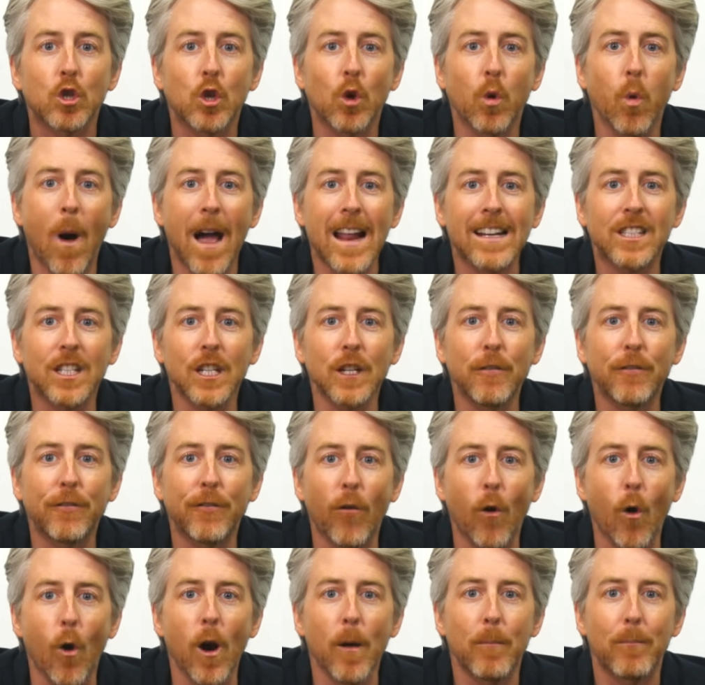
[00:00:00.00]

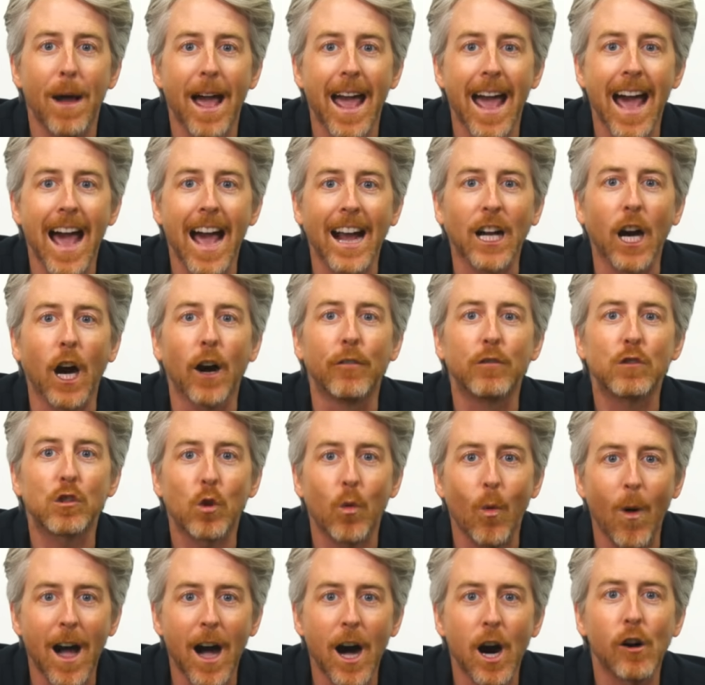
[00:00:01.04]
24-pack of
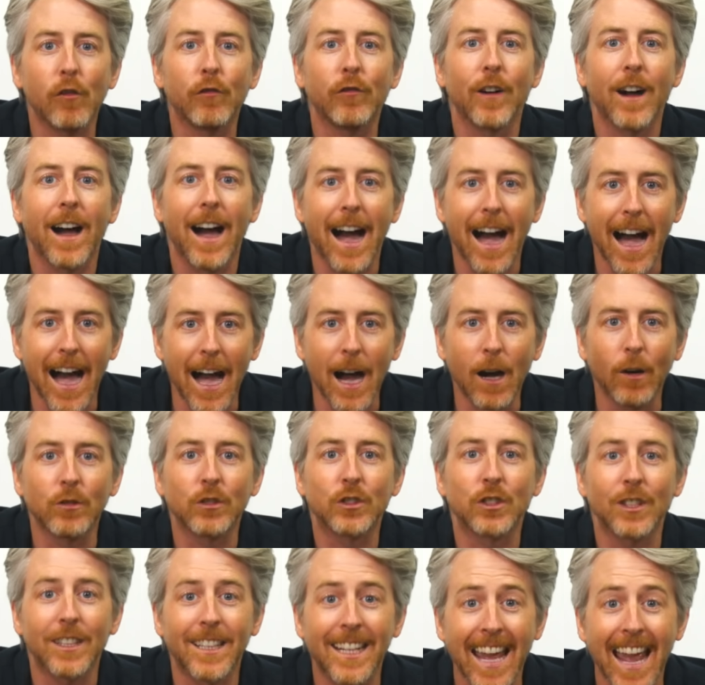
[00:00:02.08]

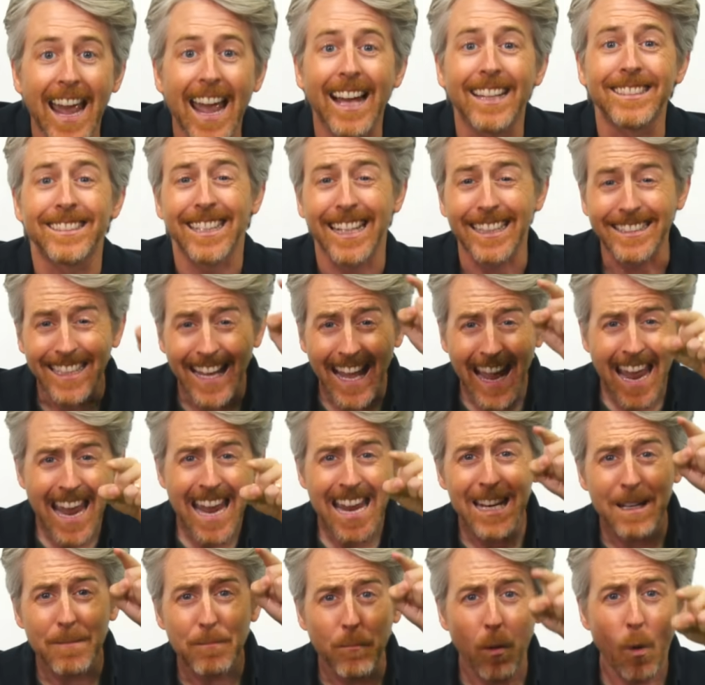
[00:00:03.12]
12-ounce cans. That's
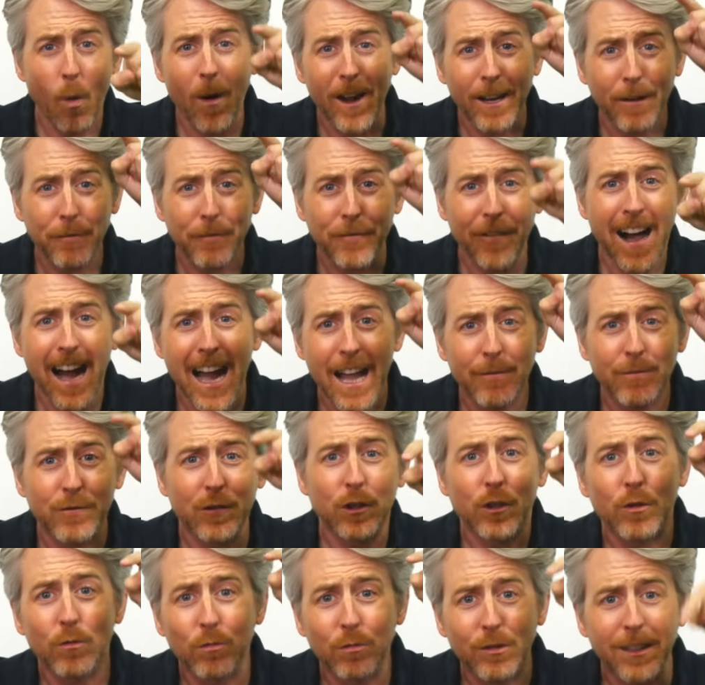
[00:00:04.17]

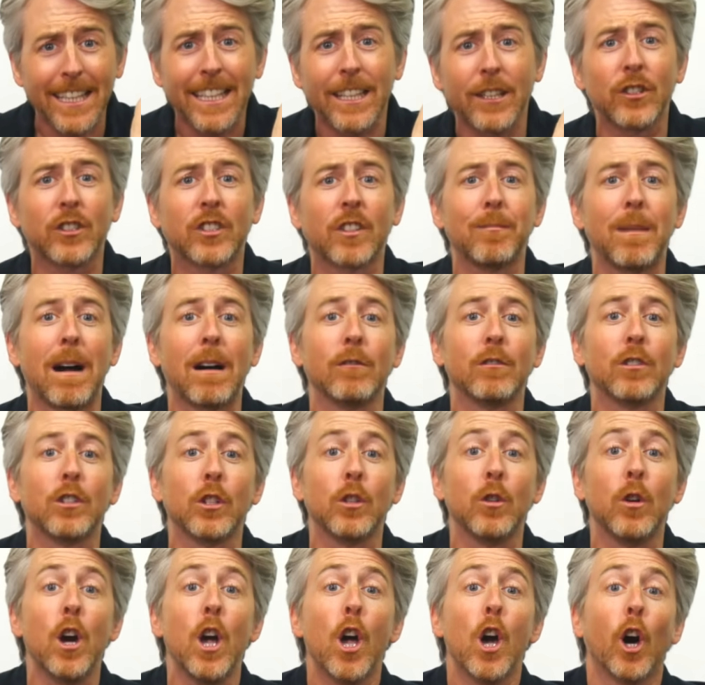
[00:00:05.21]
8.52 liters of Mountain
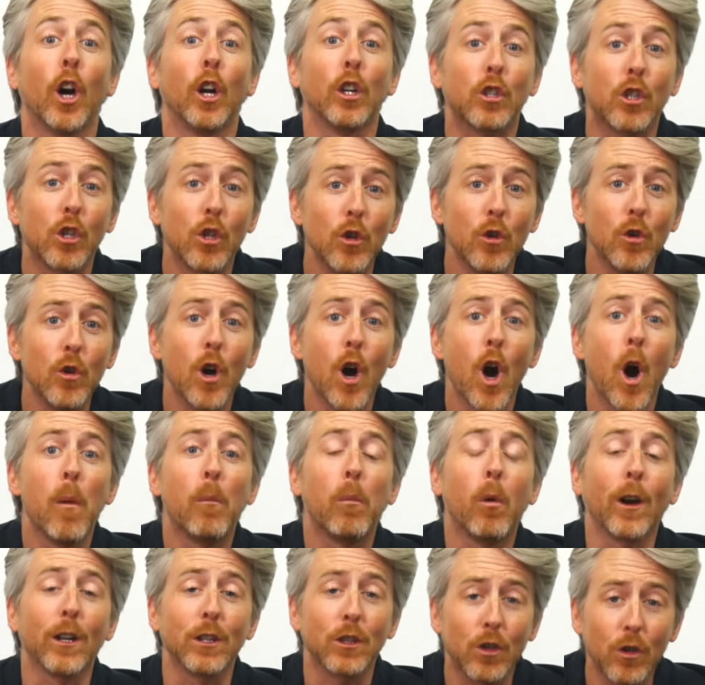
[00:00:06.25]
Dew, or
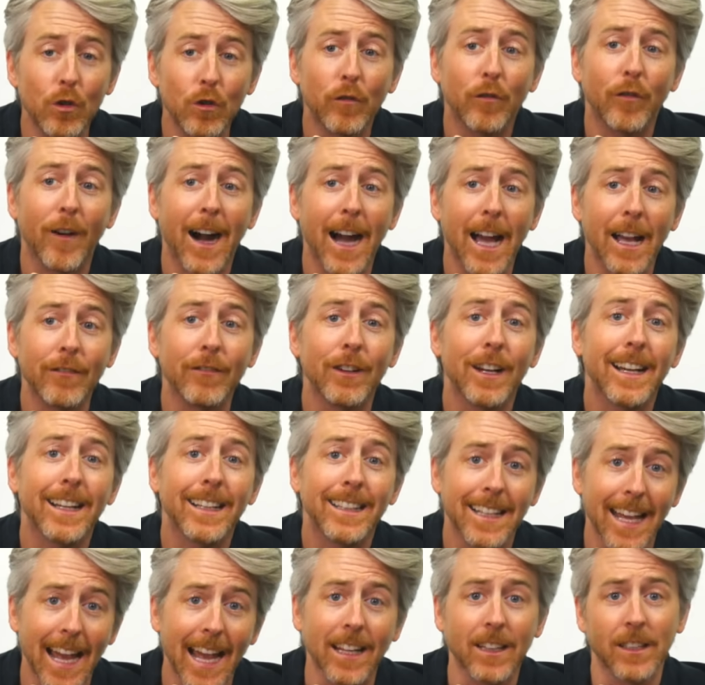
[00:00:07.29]
2.25
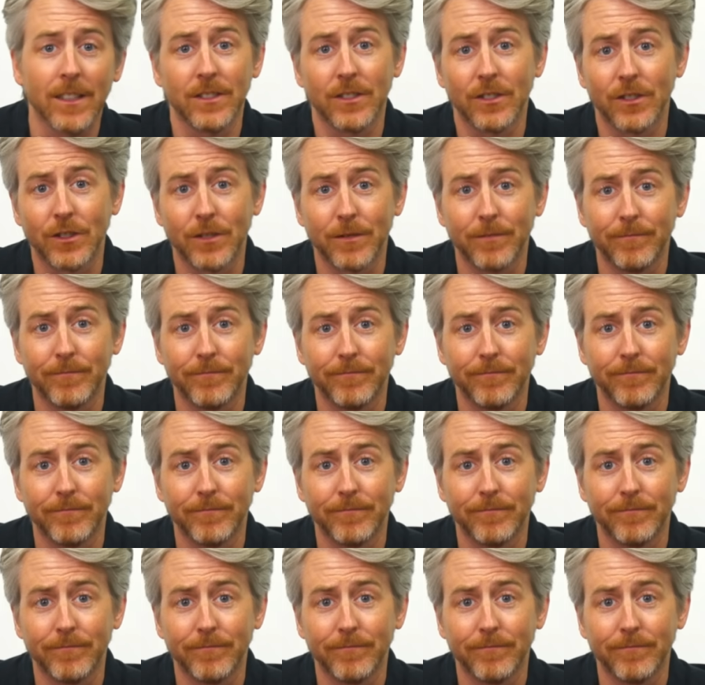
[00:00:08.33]
gallons.